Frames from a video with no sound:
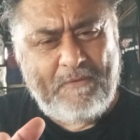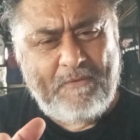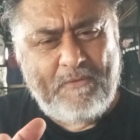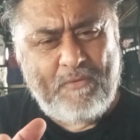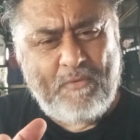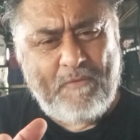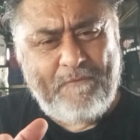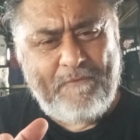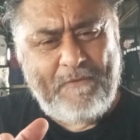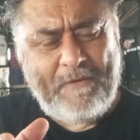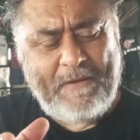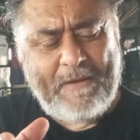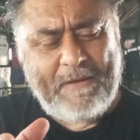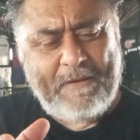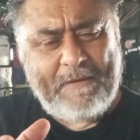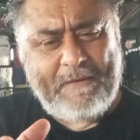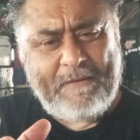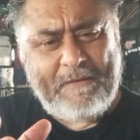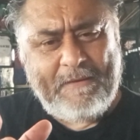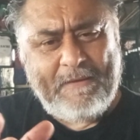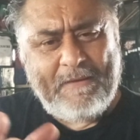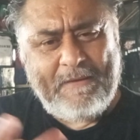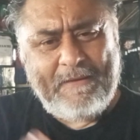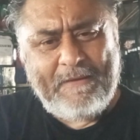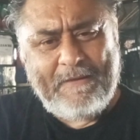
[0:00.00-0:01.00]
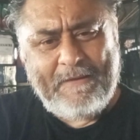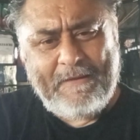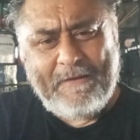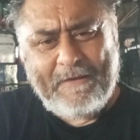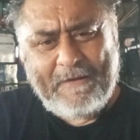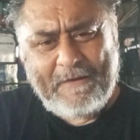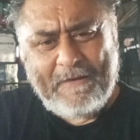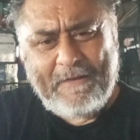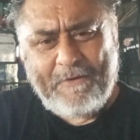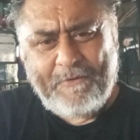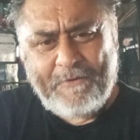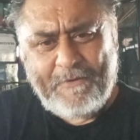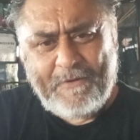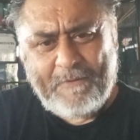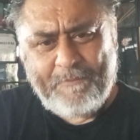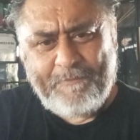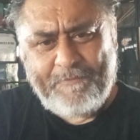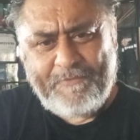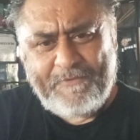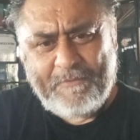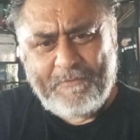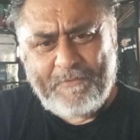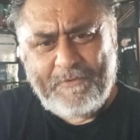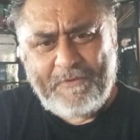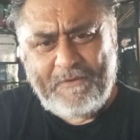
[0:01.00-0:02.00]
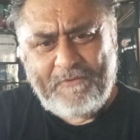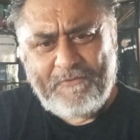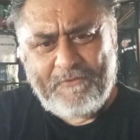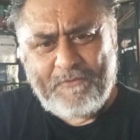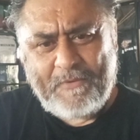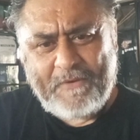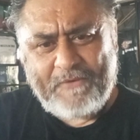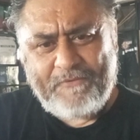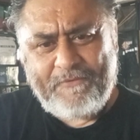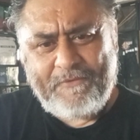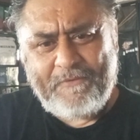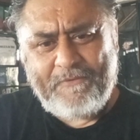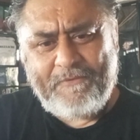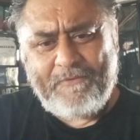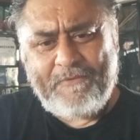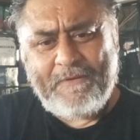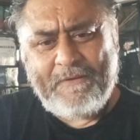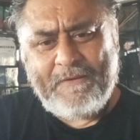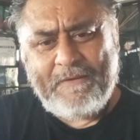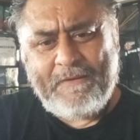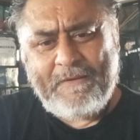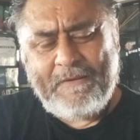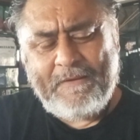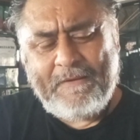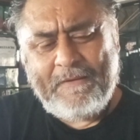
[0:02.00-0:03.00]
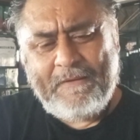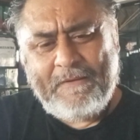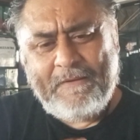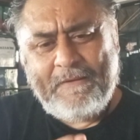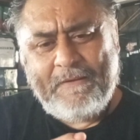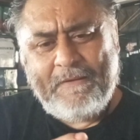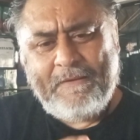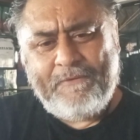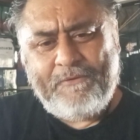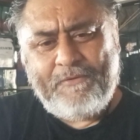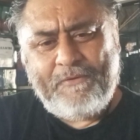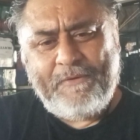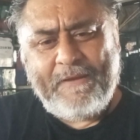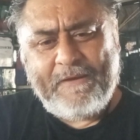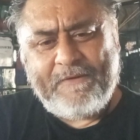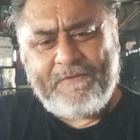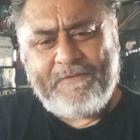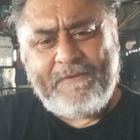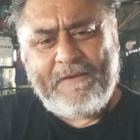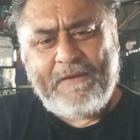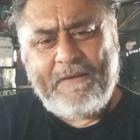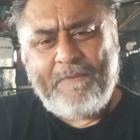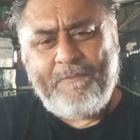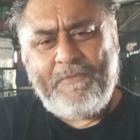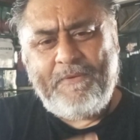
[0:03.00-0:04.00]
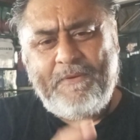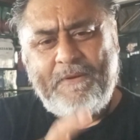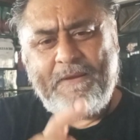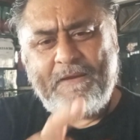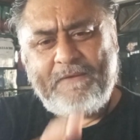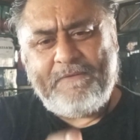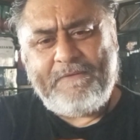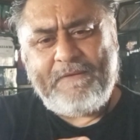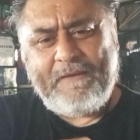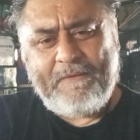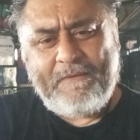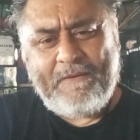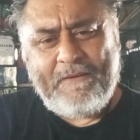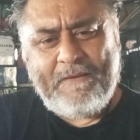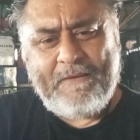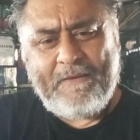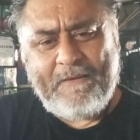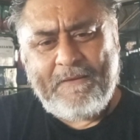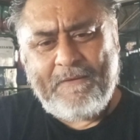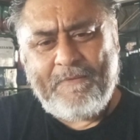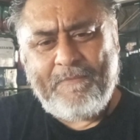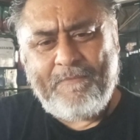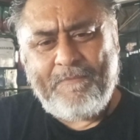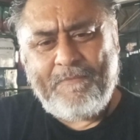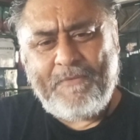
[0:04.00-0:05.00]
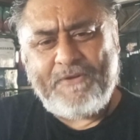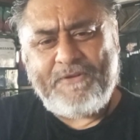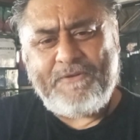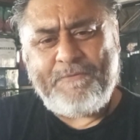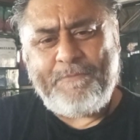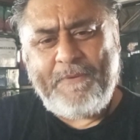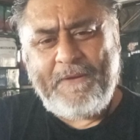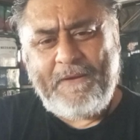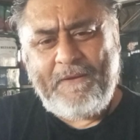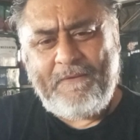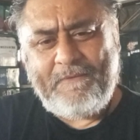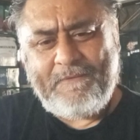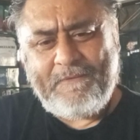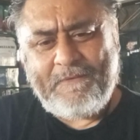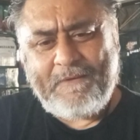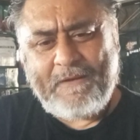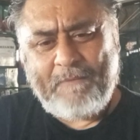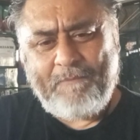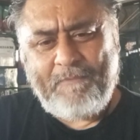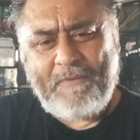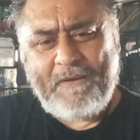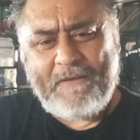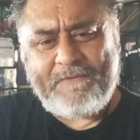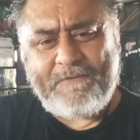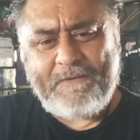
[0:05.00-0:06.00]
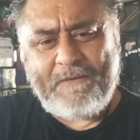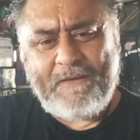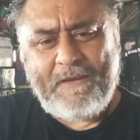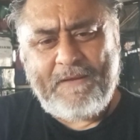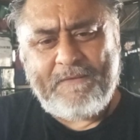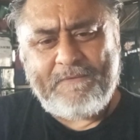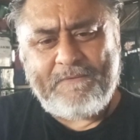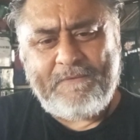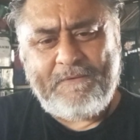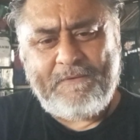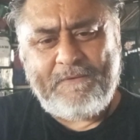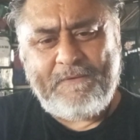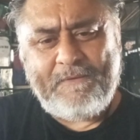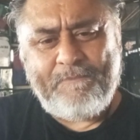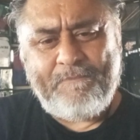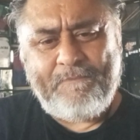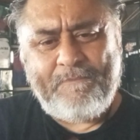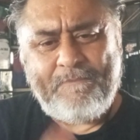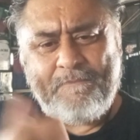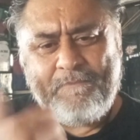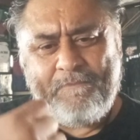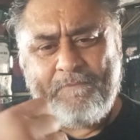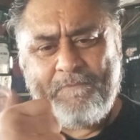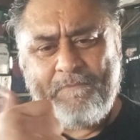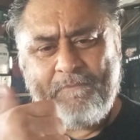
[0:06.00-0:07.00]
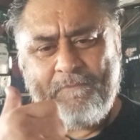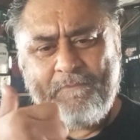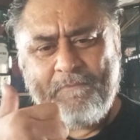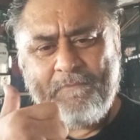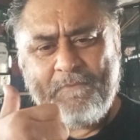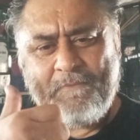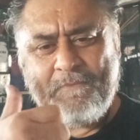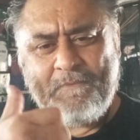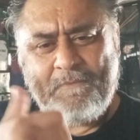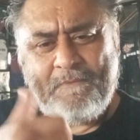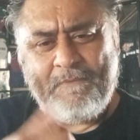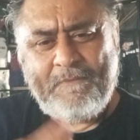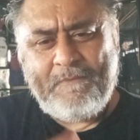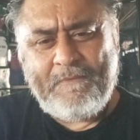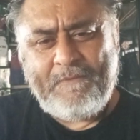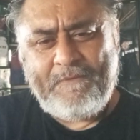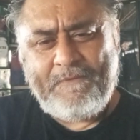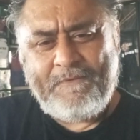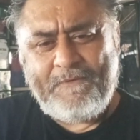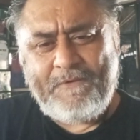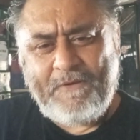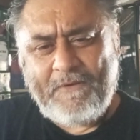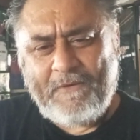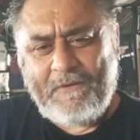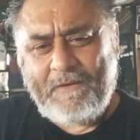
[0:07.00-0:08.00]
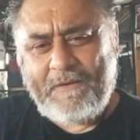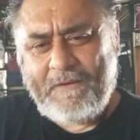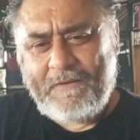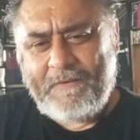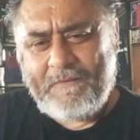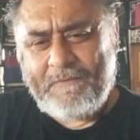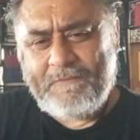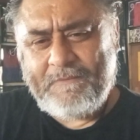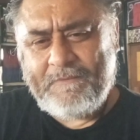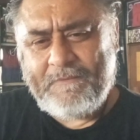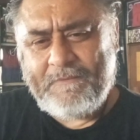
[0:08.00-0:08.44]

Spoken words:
Hopefully I cleared up some of these questions. So next time, you guys have much peace. God bless you guys, and then see y'all later.